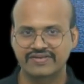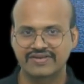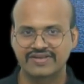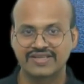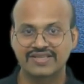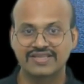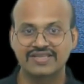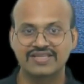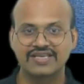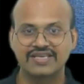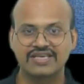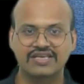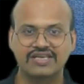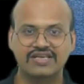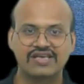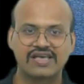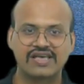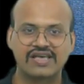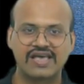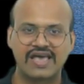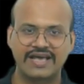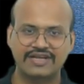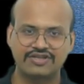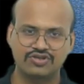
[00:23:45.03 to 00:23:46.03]
the
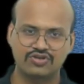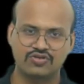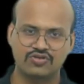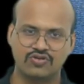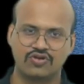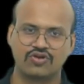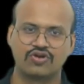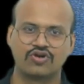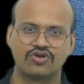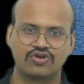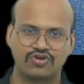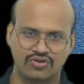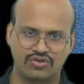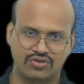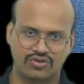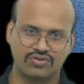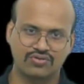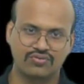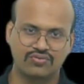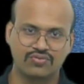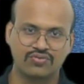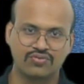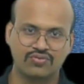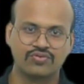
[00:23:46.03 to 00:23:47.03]
actual or
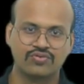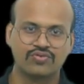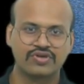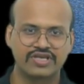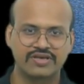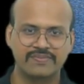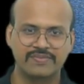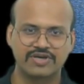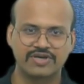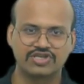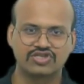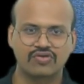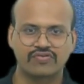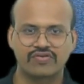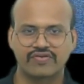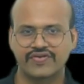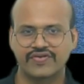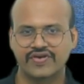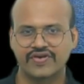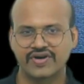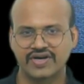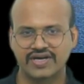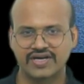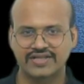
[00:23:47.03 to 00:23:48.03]
true image of
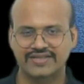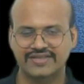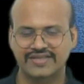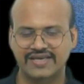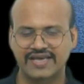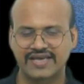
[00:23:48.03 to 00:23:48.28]
our earth,